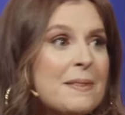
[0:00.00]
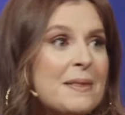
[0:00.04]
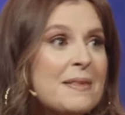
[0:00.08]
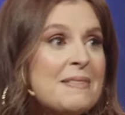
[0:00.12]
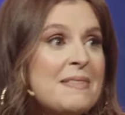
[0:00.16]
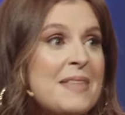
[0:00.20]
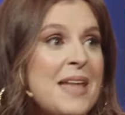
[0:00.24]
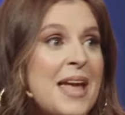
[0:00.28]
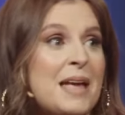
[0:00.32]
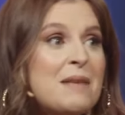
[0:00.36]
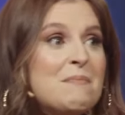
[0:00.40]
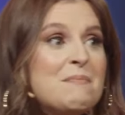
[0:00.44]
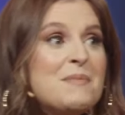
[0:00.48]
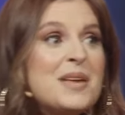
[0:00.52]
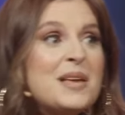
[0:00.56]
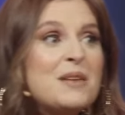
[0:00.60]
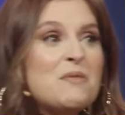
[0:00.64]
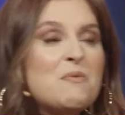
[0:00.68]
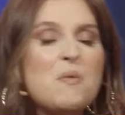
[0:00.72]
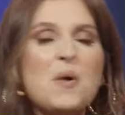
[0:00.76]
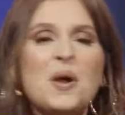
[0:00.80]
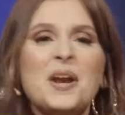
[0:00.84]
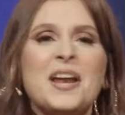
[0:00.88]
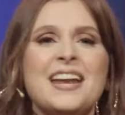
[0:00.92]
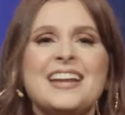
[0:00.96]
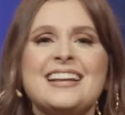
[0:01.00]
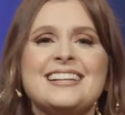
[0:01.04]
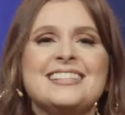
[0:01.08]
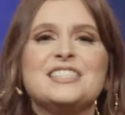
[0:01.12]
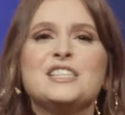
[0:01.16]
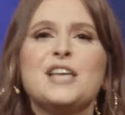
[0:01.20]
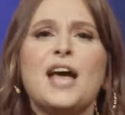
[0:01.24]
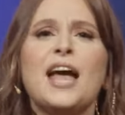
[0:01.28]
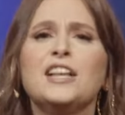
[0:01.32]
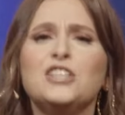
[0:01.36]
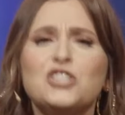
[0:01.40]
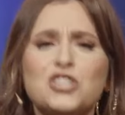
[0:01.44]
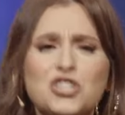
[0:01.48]
Naaman wanted
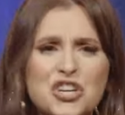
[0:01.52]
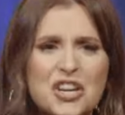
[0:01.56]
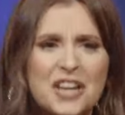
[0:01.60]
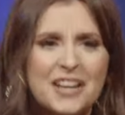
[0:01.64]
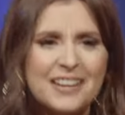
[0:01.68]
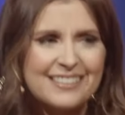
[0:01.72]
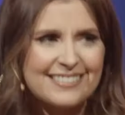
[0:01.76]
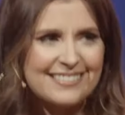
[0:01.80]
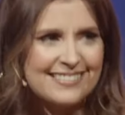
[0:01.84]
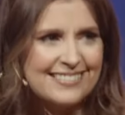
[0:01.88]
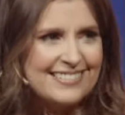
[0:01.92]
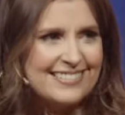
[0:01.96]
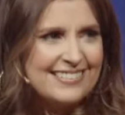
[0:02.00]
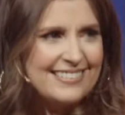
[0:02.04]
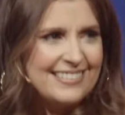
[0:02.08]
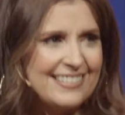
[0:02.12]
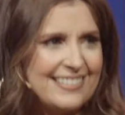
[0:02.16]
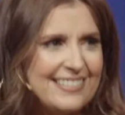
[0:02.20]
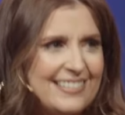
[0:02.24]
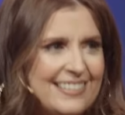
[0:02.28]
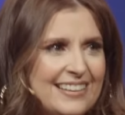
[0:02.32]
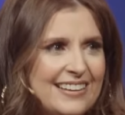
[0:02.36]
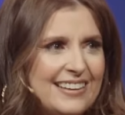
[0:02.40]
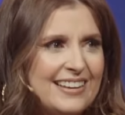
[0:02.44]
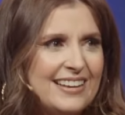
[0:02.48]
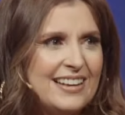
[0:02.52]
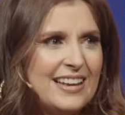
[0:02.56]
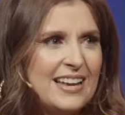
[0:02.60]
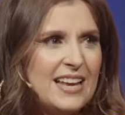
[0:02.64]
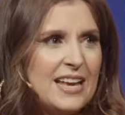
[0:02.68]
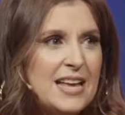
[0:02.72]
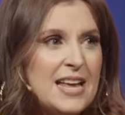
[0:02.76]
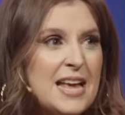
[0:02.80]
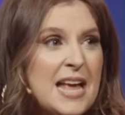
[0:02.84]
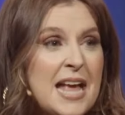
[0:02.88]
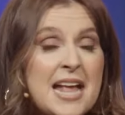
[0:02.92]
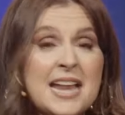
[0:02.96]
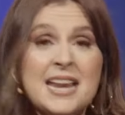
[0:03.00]
attention.
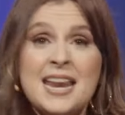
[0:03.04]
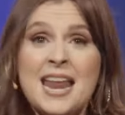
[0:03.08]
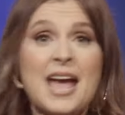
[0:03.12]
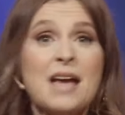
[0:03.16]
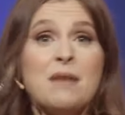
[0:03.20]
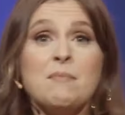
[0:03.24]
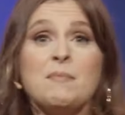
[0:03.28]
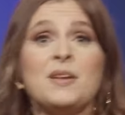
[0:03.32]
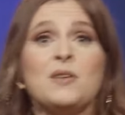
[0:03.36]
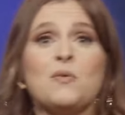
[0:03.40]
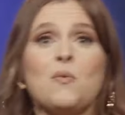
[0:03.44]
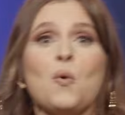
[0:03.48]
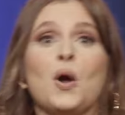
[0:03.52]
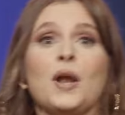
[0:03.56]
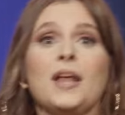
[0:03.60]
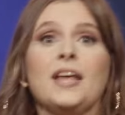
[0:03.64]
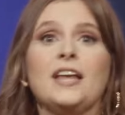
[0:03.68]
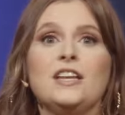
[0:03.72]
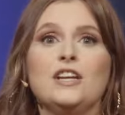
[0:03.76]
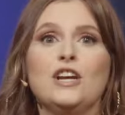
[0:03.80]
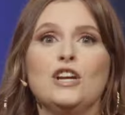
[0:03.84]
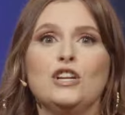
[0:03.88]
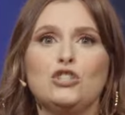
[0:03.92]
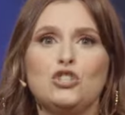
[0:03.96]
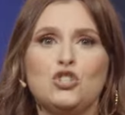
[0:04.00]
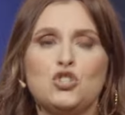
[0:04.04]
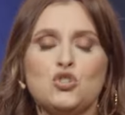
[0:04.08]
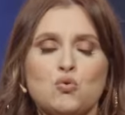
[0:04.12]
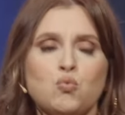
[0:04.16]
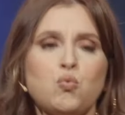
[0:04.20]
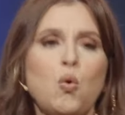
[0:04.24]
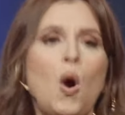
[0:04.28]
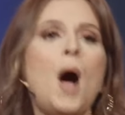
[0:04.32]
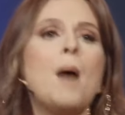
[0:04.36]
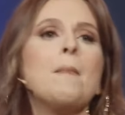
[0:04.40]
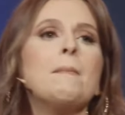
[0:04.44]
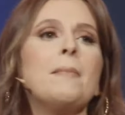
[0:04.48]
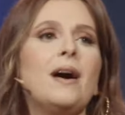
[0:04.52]
Naaman wanted
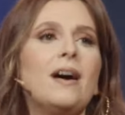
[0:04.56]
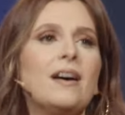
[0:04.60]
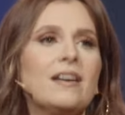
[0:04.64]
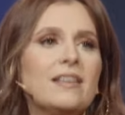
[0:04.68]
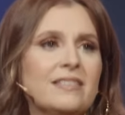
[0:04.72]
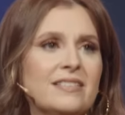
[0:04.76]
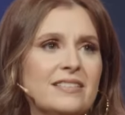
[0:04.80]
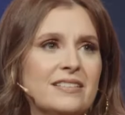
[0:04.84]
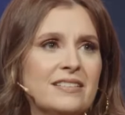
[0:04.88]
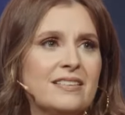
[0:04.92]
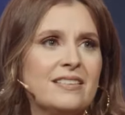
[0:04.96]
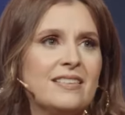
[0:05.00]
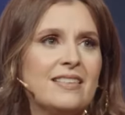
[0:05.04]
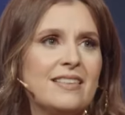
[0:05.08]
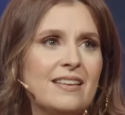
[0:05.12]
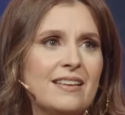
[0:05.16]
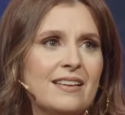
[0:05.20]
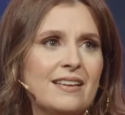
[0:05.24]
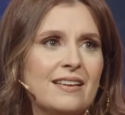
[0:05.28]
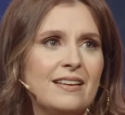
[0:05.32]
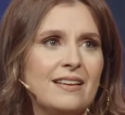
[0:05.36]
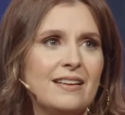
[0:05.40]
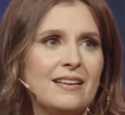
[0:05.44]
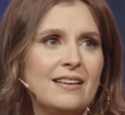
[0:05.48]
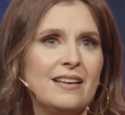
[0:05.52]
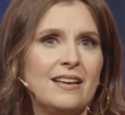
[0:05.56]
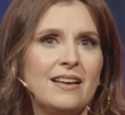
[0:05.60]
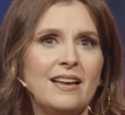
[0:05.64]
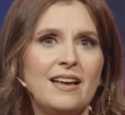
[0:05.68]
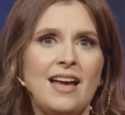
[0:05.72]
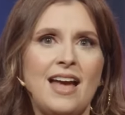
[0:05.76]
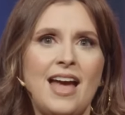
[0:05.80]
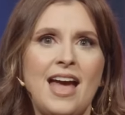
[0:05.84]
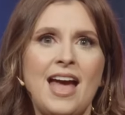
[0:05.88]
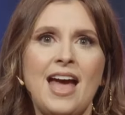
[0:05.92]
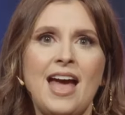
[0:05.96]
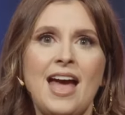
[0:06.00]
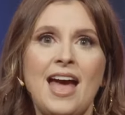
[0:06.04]
drama.
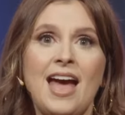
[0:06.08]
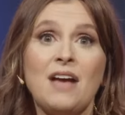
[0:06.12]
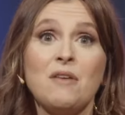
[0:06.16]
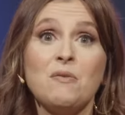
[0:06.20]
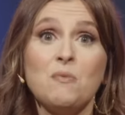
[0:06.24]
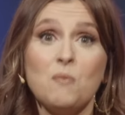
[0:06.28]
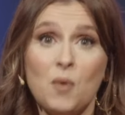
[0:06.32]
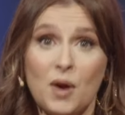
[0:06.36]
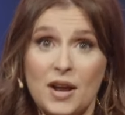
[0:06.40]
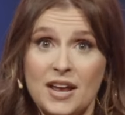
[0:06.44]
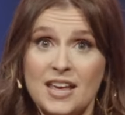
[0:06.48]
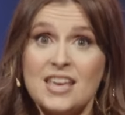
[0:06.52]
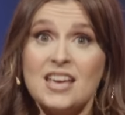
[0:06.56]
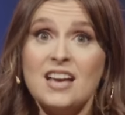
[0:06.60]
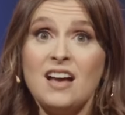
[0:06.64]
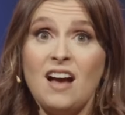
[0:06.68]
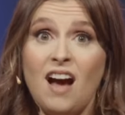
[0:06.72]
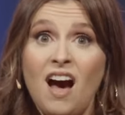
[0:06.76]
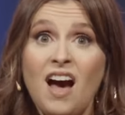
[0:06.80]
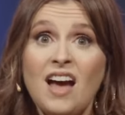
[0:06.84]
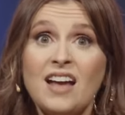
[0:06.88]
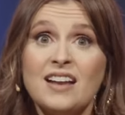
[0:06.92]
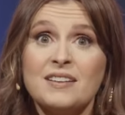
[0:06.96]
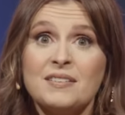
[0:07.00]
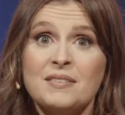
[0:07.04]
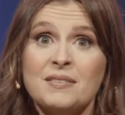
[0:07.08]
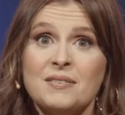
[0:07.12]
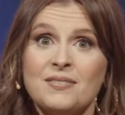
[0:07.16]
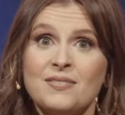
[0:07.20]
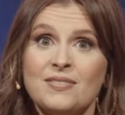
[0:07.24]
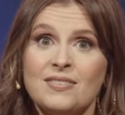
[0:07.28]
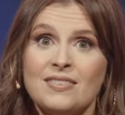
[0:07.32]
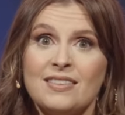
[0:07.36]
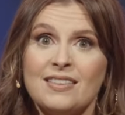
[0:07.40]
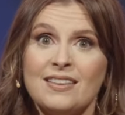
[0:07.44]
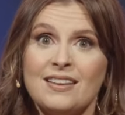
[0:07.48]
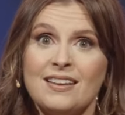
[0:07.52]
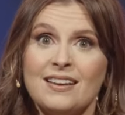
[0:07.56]
And what he got
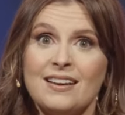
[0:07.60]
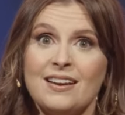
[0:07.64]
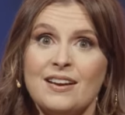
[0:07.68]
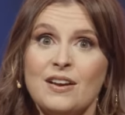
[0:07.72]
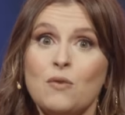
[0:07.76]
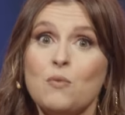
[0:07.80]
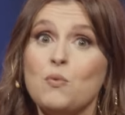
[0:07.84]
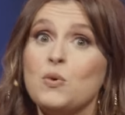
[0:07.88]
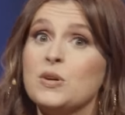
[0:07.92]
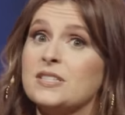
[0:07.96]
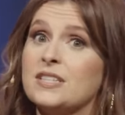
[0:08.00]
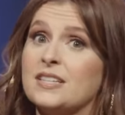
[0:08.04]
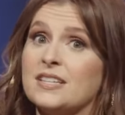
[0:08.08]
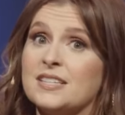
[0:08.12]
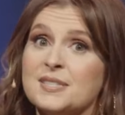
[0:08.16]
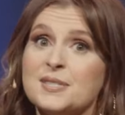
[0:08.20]
was a